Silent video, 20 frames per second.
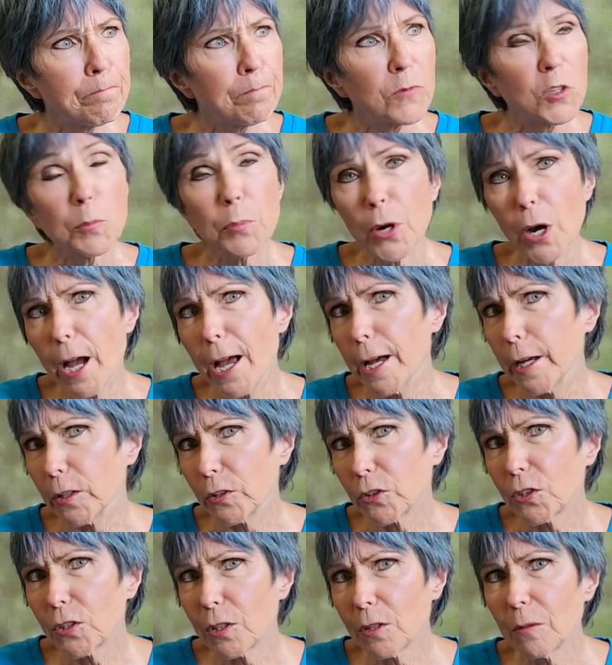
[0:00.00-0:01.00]

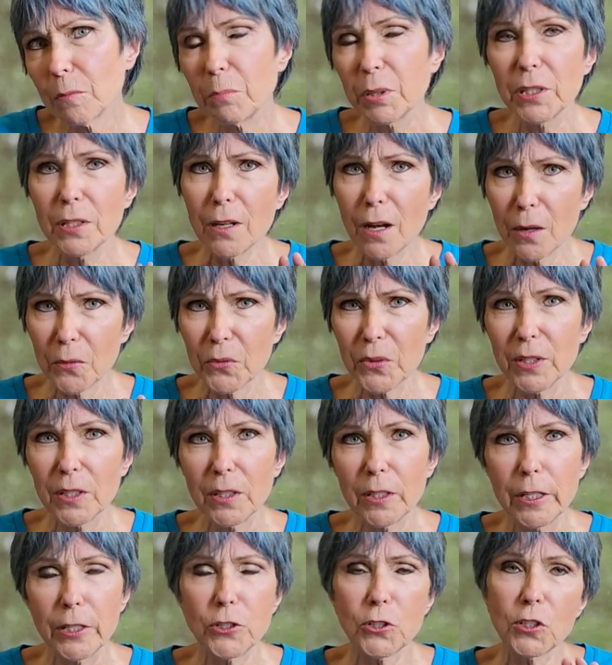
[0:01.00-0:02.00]
depressed, but not
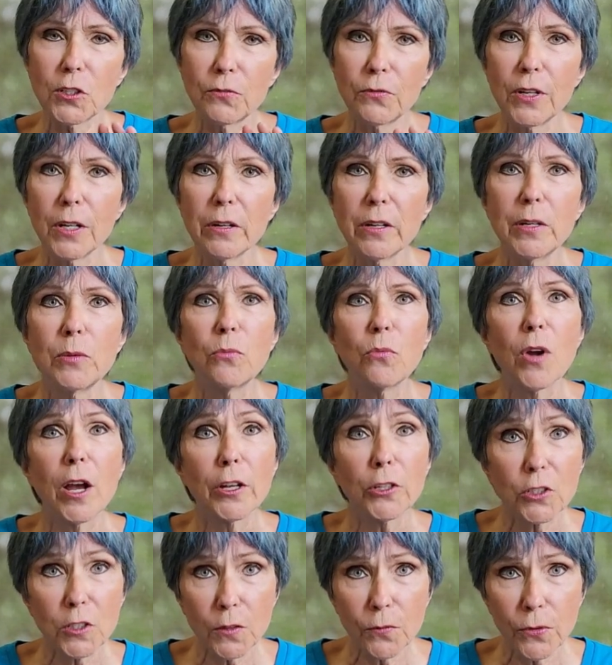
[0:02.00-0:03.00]
really, just very
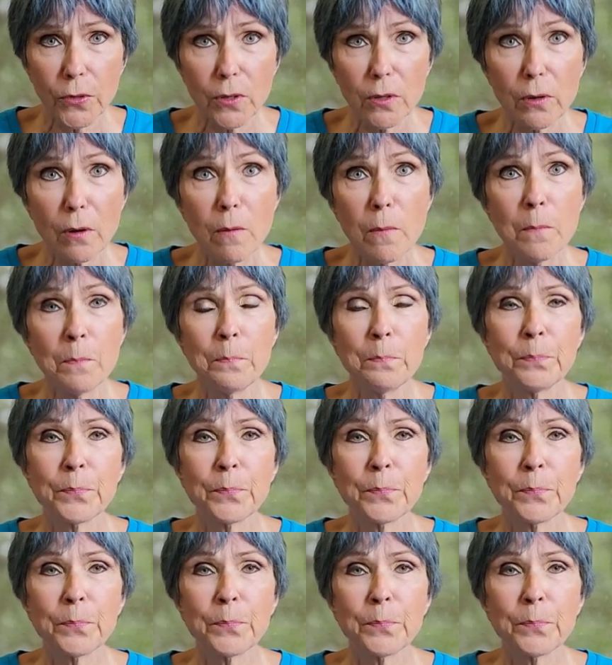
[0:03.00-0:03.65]
restful.